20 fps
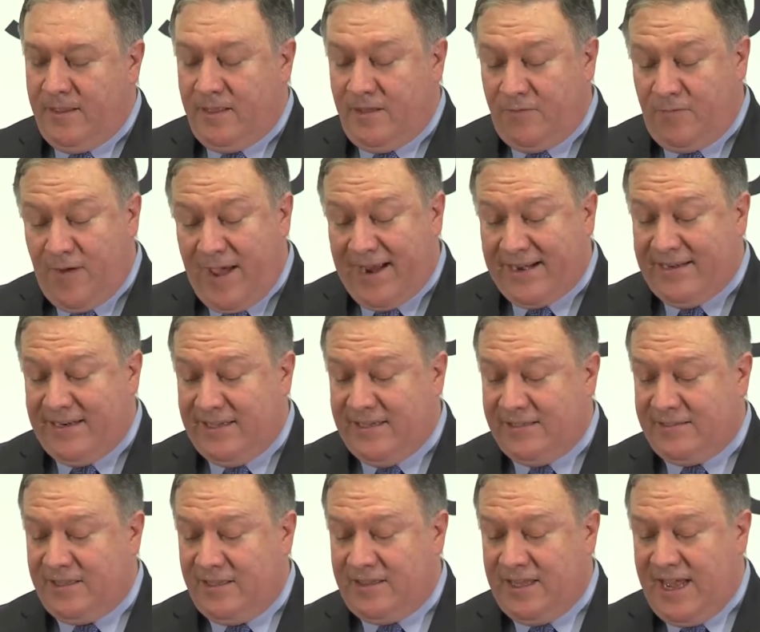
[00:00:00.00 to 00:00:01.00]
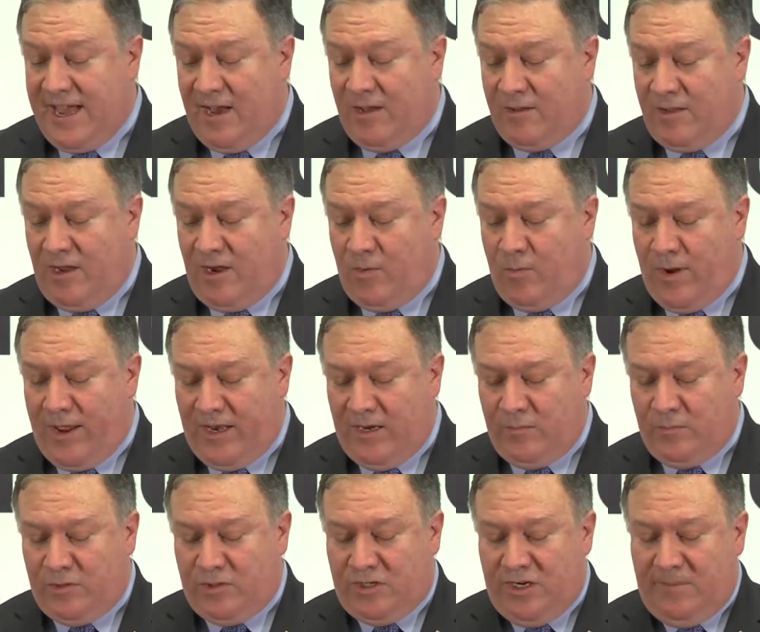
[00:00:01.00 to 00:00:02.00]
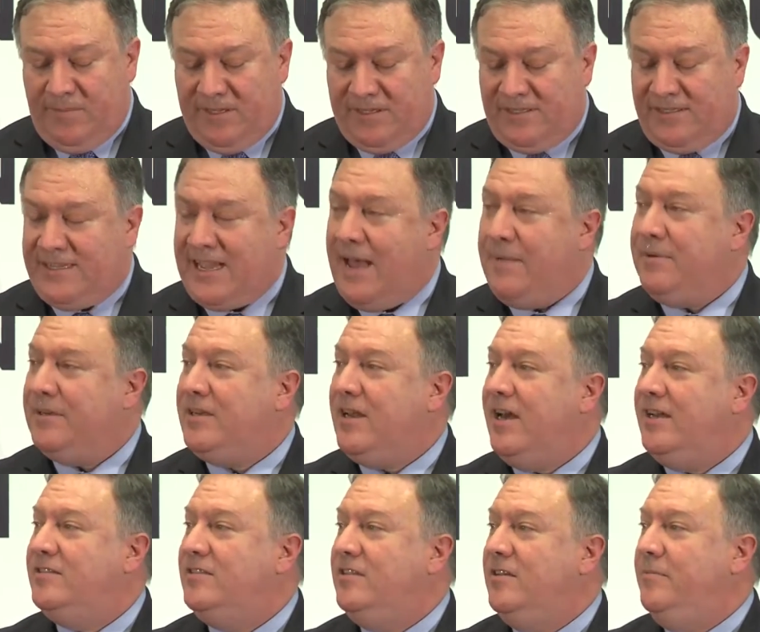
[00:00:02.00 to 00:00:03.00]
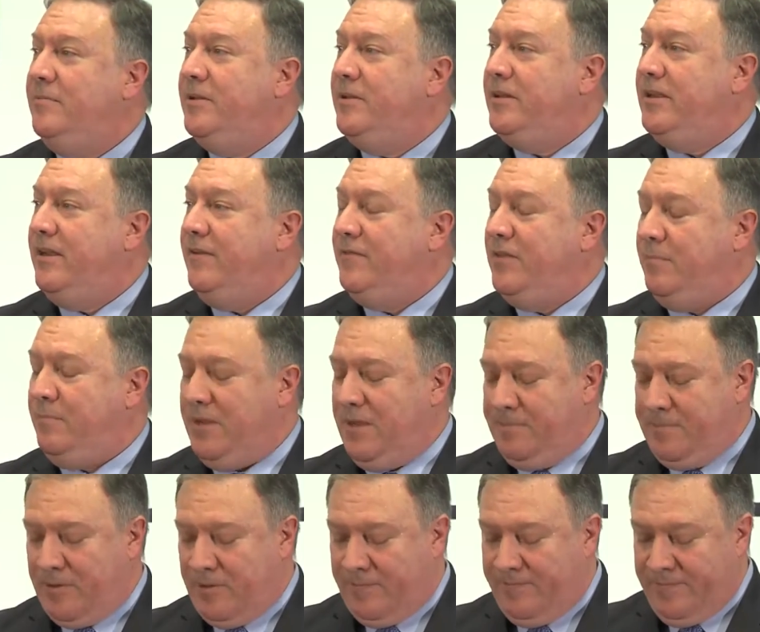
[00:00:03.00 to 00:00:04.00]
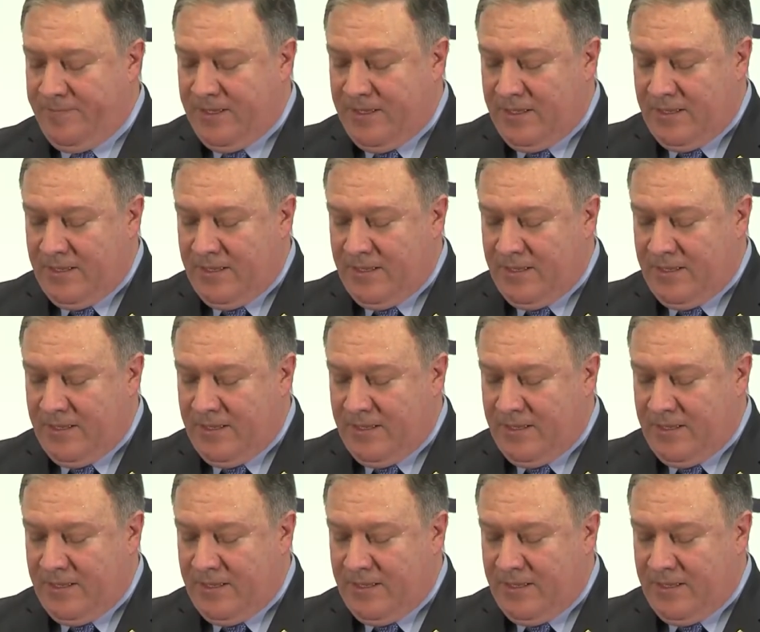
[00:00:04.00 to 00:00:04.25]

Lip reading: The fact is that the outlaw Iranian regime has sabotaged the ability of the people